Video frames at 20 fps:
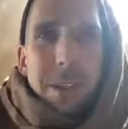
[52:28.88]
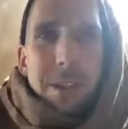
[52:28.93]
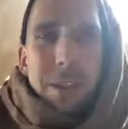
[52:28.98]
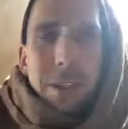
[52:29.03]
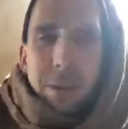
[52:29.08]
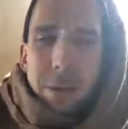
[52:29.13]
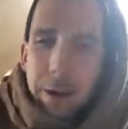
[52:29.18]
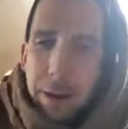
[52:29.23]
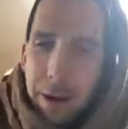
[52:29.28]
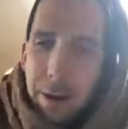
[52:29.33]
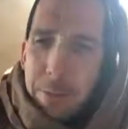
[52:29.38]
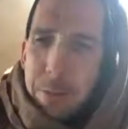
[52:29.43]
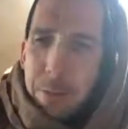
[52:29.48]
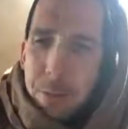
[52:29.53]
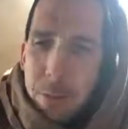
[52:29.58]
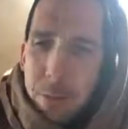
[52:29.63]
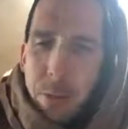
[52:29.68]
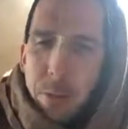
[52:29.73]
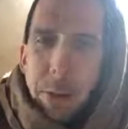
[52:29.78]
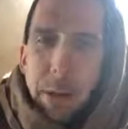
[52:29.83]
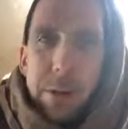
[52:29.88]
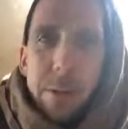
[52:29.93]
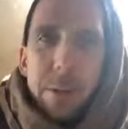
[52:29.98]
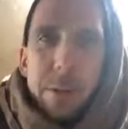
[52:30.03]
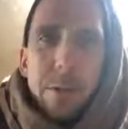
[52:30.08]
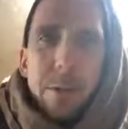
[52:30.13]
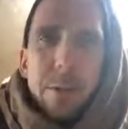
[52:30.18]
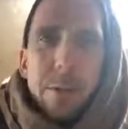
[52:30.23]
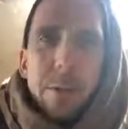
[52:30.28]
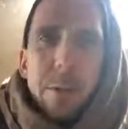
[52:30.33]
You have to
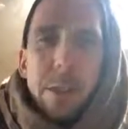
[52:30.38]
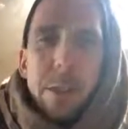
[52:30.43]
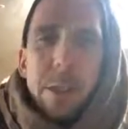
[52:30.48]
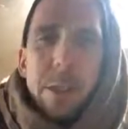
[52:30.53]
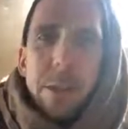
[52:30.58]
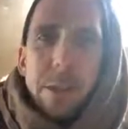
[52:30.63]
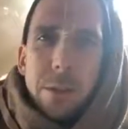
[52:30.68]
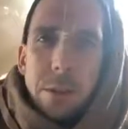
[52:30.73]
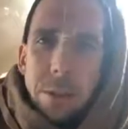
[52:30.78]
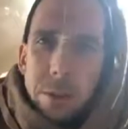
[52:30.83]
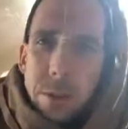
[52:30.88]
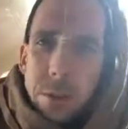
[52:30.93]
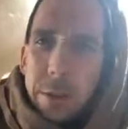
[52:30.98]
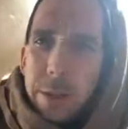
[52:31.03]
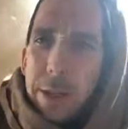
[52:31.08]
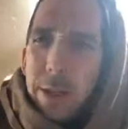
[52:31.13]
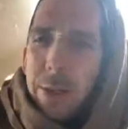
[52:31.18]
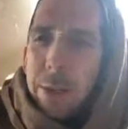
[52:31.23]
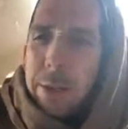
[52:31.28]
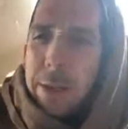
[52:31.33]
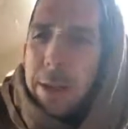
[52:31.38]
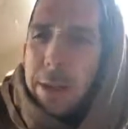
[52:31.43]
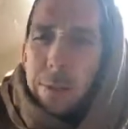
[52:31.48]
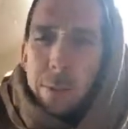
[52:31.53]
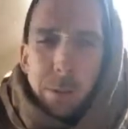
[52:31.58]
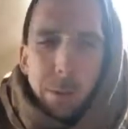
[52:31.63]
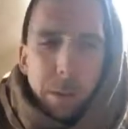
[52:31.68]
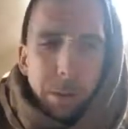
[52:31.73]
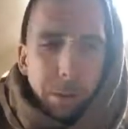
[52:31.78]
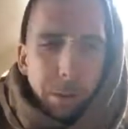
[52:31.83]
surrender, either this way or
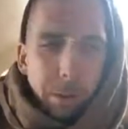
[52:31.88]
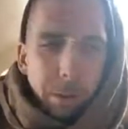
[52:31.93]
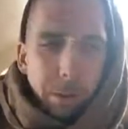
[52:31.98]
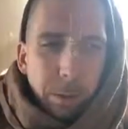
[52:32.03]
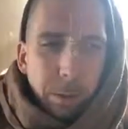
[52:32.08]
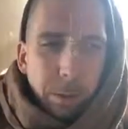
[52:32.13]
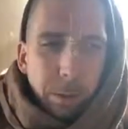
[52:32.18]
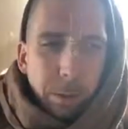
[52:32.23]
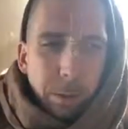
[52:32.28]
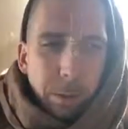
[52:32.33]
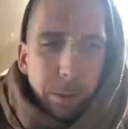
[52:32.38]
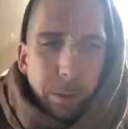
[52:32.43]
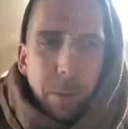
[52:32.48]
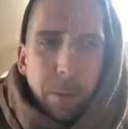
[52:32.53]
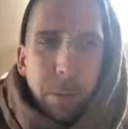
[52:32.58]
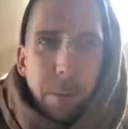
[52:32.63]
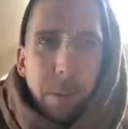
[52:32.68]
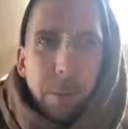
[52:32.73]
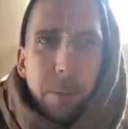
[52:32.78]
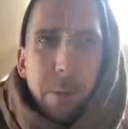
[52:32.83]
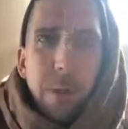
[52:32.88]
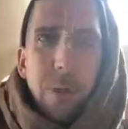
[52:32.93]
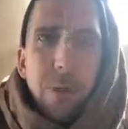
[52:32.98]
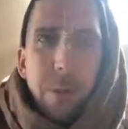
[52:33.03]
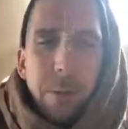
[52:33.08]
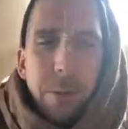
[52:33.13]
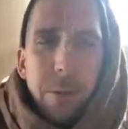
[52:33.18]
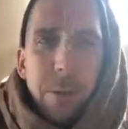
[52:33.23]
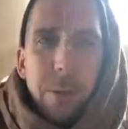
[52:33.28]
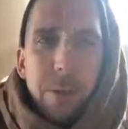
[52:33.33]
that way. But
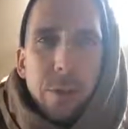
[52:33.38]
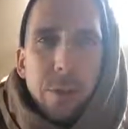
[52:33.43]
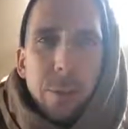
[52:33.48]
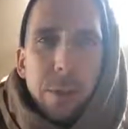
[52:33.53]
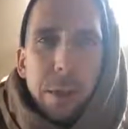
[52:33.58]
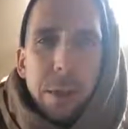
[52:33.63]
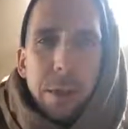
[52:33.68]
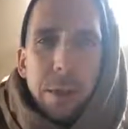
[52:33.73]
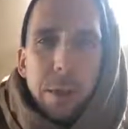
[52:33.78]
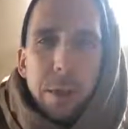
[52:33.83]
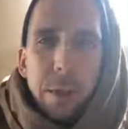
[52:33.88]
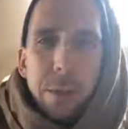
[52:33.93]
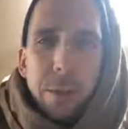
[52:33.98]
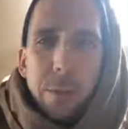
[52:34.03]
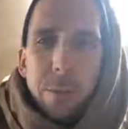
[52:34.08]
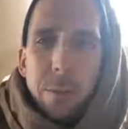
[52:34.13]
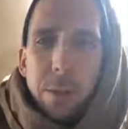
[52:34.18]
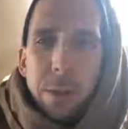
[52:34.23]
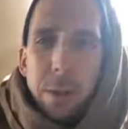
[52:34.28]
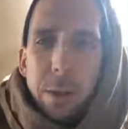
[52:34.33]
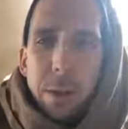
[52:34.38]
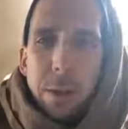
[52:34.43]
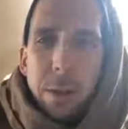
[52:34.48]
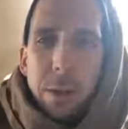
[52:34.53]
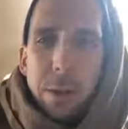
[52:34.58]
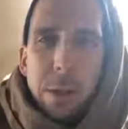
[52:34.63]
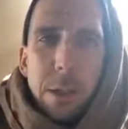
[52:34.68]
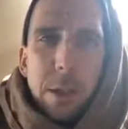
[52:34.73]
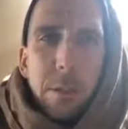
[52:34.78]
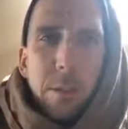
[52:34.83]
generally speaking,
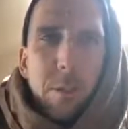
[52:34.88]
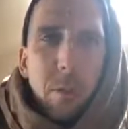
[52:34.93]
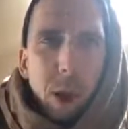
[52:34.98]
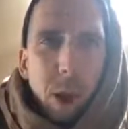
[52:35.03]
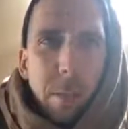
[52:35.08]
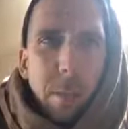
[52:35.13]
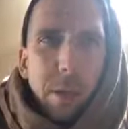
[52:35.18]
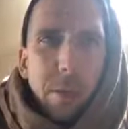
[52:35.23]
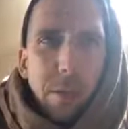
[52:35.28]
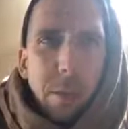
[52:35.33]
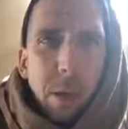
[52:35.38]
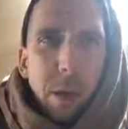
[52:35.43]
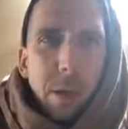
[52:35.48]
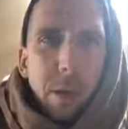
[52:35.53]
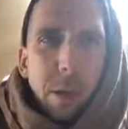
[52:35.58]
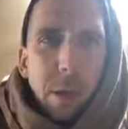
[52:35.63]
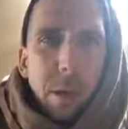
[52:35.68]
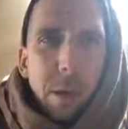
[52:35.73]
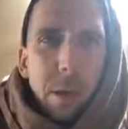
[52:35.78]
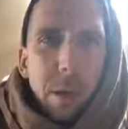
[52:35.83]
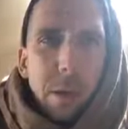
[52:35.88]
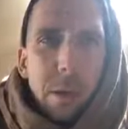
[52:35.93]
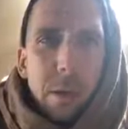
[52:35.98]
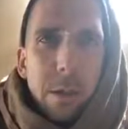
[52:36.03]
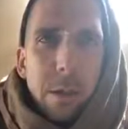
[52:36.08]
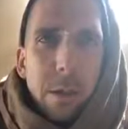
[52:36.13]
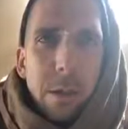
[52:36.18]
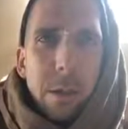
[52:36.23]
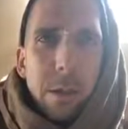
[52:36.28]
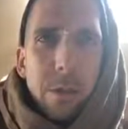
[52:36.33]
the Brahmacharya
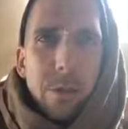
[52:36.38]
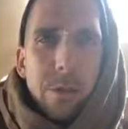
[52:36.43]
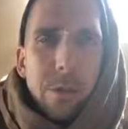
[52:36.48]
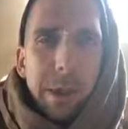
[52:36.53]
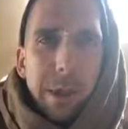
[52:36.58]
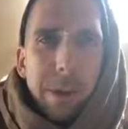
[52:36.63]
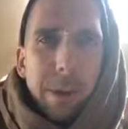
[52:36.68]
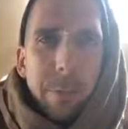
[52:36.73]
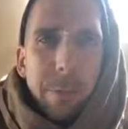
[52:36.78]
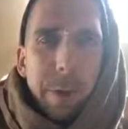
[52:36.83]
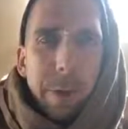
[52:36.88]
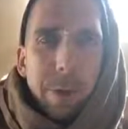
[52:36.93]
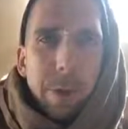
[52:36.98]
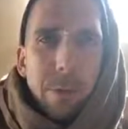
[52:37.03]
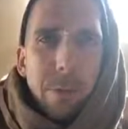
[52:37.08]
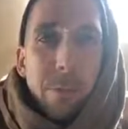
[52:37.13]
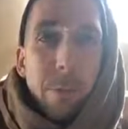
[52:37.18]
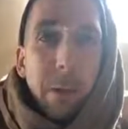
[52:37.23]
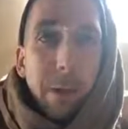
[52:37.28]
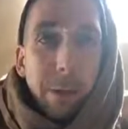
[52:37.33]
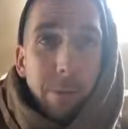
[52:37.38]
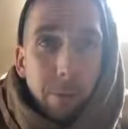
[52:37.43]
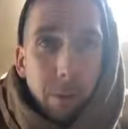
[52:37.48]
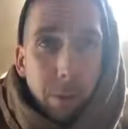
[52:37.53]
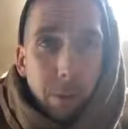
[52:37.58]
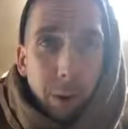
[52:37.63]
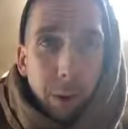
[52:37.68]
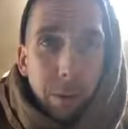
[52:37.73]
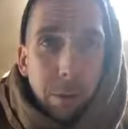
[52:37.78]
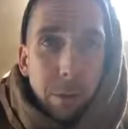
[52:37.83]
is recommended for
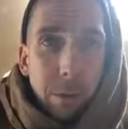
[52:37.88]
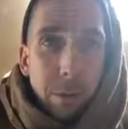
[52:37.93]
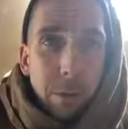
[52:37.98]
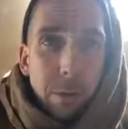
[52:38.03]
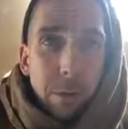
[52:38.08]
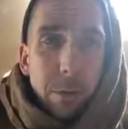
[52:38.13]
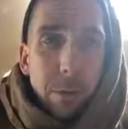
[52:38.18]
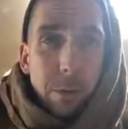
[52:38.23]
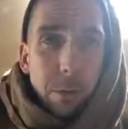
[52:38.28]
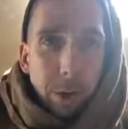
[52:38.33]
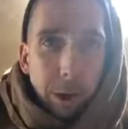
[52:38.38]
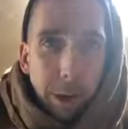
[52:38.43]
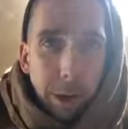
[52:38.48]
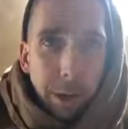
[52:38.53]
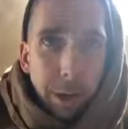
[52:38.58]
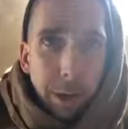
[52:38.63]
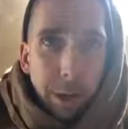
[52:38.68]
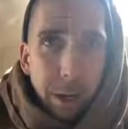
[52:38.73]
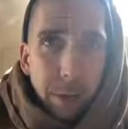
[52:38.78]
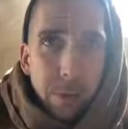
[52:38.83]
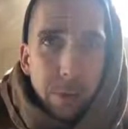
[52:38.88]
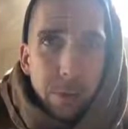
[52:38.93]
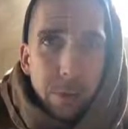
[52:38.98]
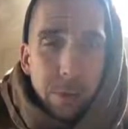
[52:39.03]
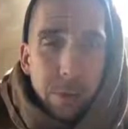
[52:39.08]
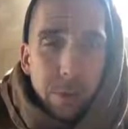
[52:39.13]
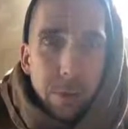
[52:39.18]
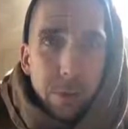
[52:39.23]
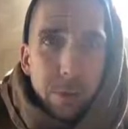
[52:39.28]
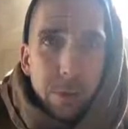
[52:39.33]
everyone. Try it
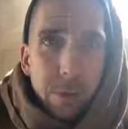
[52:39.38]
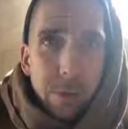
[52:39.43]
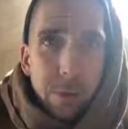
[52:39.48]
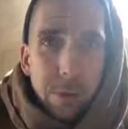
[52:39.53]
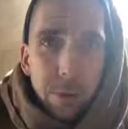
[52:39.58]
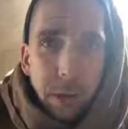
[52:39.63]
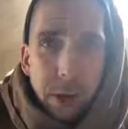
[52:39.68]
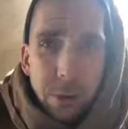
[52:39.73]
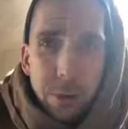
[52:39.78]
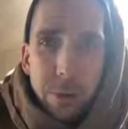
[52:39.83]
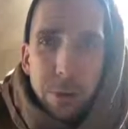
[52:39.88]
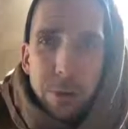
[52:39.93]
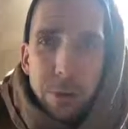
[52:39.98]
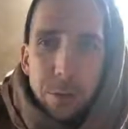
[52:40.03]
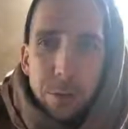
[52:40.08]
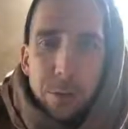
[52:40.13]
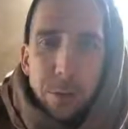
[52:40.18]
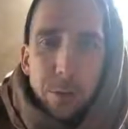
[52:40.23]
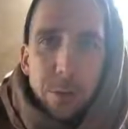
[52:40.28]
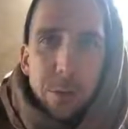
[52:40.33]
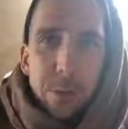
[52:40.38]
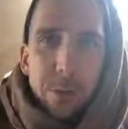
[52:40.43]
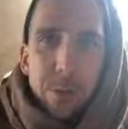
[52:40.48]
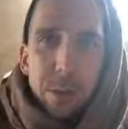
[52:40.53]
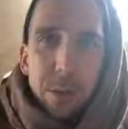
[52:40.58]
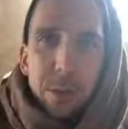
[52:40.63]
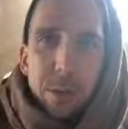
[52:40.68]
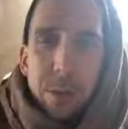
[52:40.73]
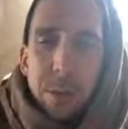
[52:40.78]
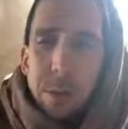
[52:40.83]
out. Try to control your
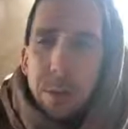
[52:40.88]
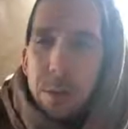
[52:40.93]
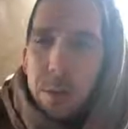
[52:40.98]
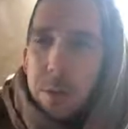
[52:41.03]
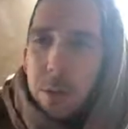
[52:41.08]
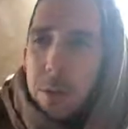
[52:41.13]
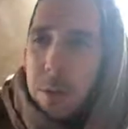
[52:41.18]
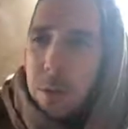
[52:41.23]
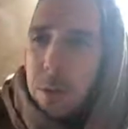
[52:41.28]
senses.